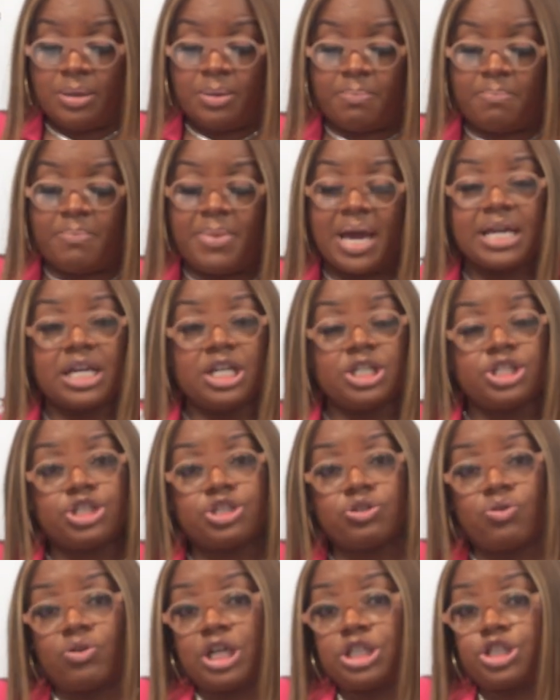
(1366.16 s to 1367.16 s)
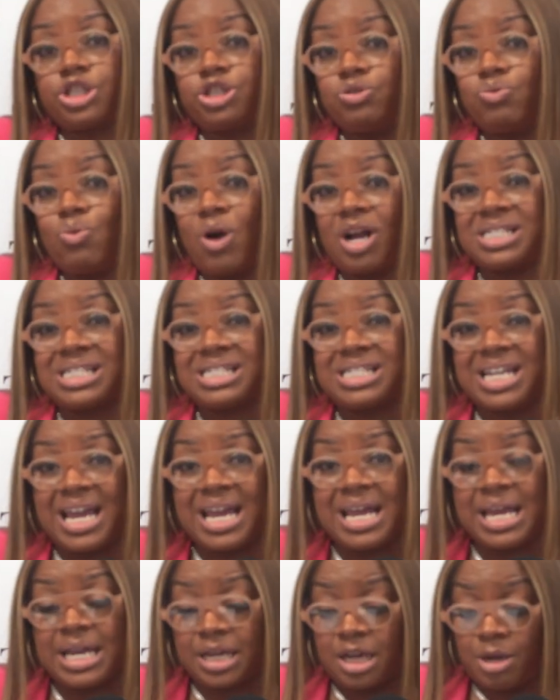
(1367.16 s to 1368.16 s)
Making sure that you are
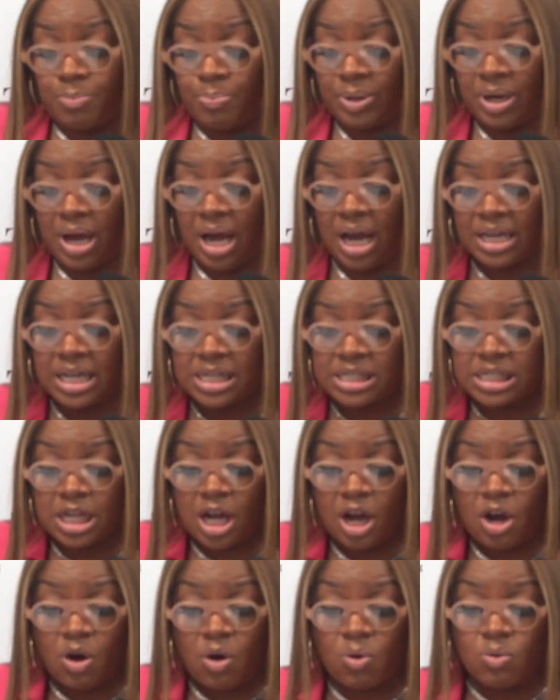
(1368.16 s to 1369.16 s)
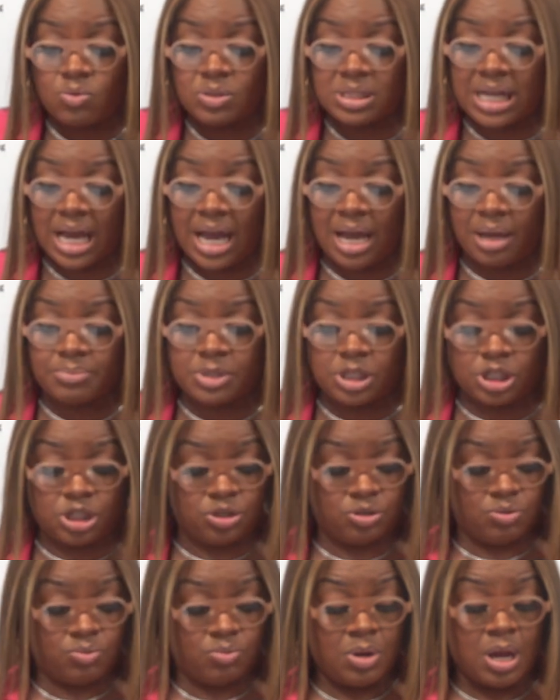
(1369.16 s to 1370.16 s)
staying in compliance the whole time
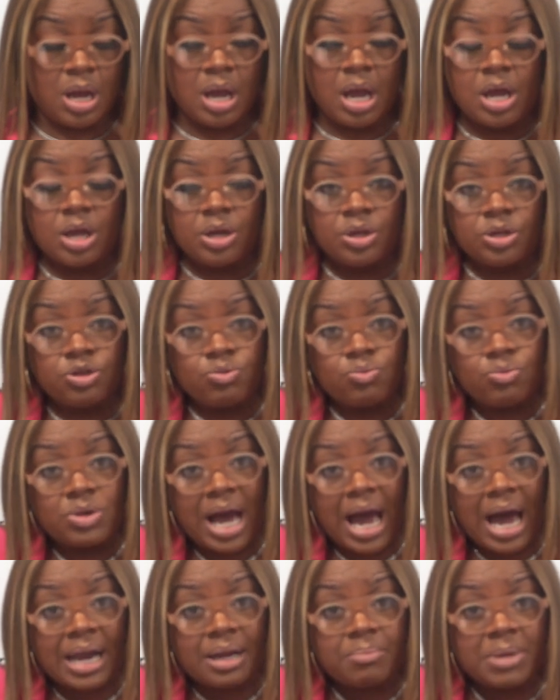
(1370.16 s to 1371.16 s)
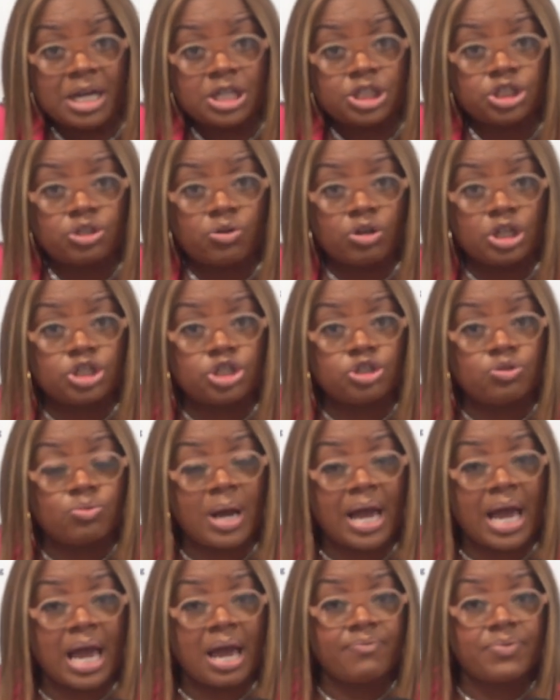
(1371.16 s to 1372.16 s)
too. You gotta make sure that you
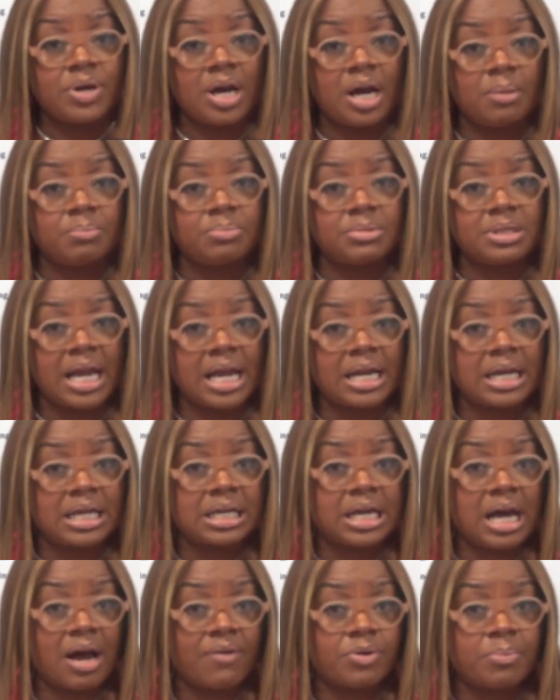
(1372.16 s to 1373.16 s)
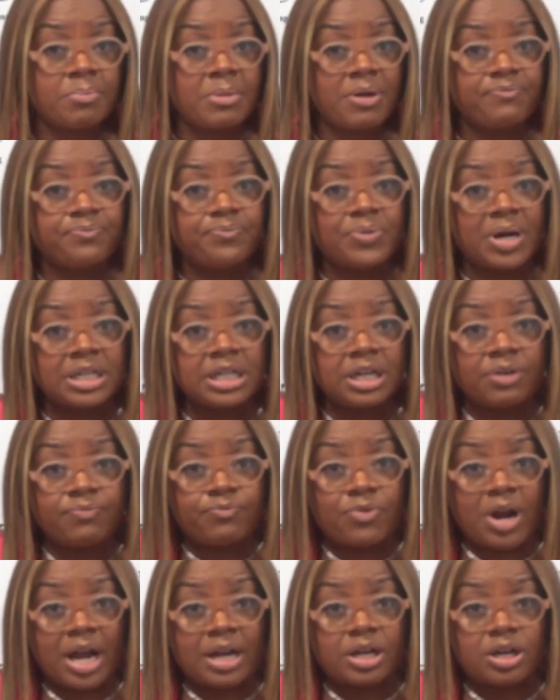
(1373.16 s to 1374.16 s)
have updated government
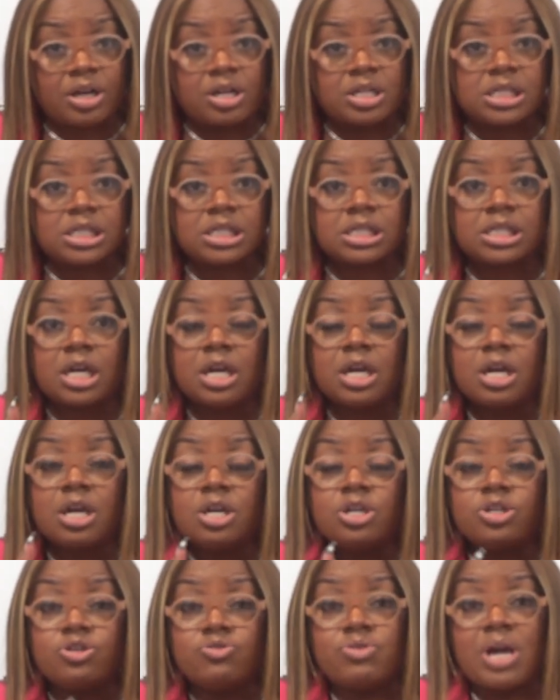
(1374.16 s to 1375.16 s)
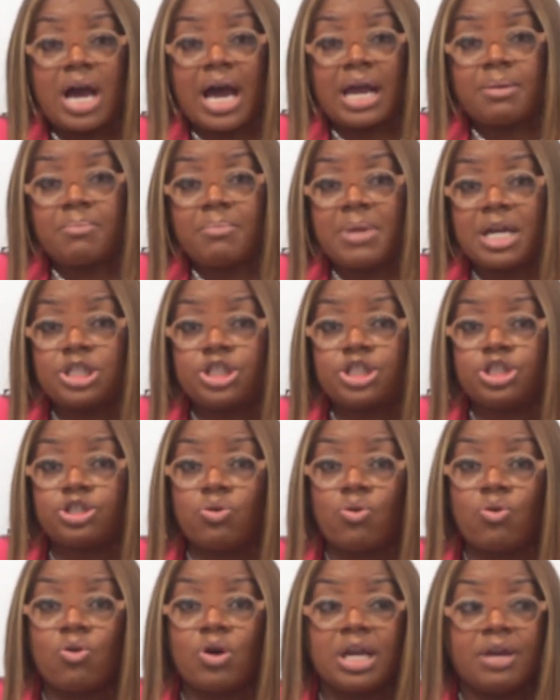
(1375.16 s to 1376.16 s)
funding records. You gotta make
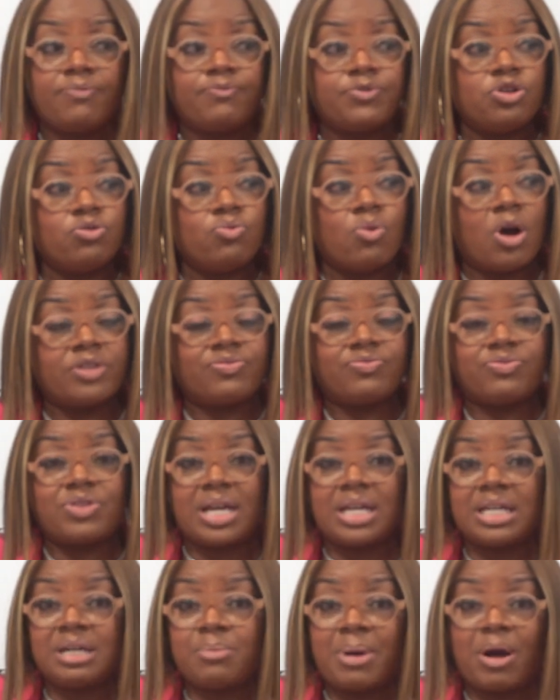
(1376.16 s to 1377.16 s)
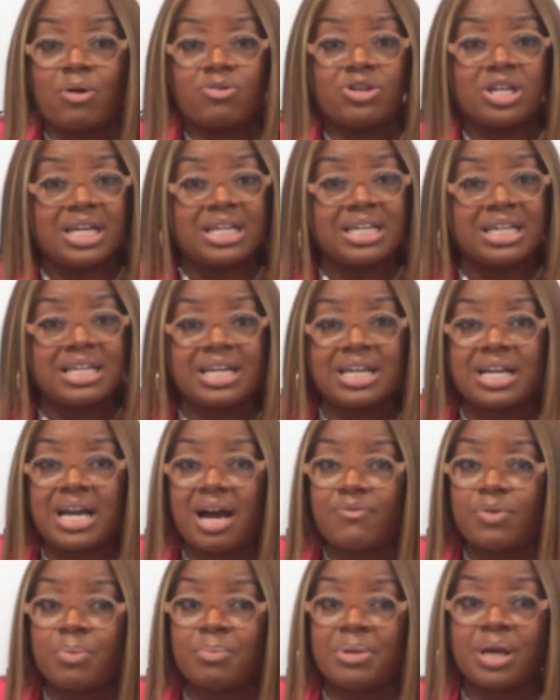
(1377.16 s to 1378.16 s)
sure if you are thinking about getting in the
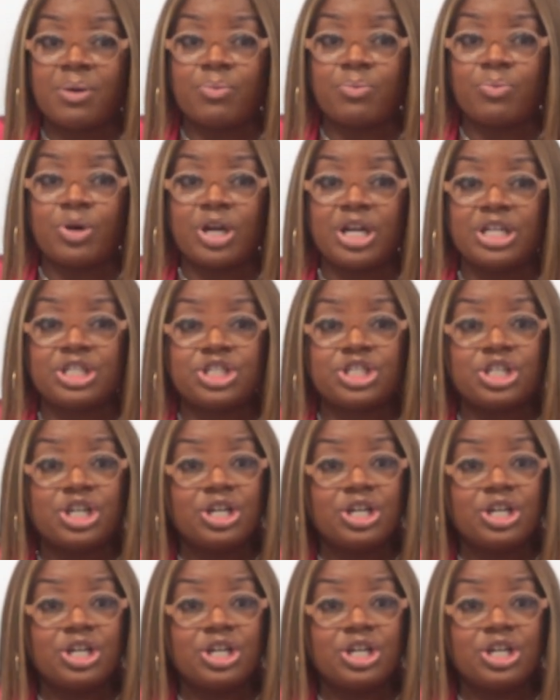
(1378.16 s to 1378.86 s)
government, which